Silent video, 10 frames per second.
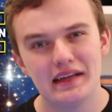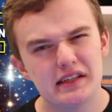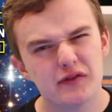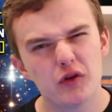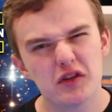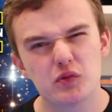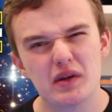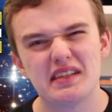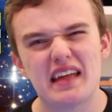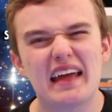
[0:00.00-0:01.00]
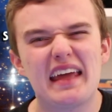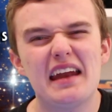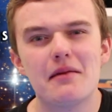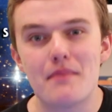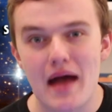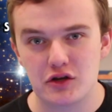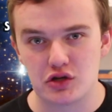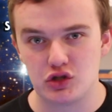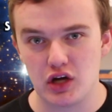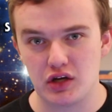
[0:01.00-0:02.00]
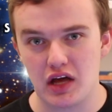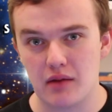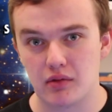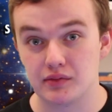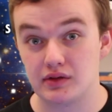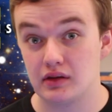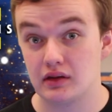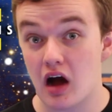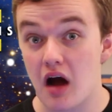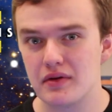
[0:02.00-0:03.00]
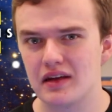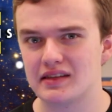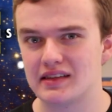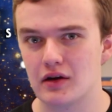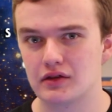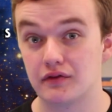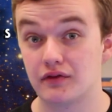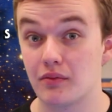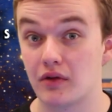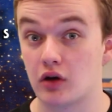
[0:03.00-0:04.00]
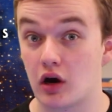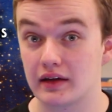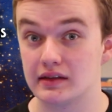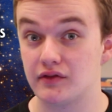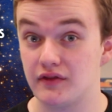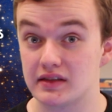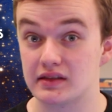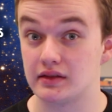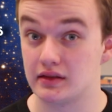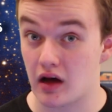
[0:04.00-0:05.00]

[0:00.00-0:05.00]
it is for this reason that I can't imagine J.J. Abrams copying this character from the Tarkin's Fists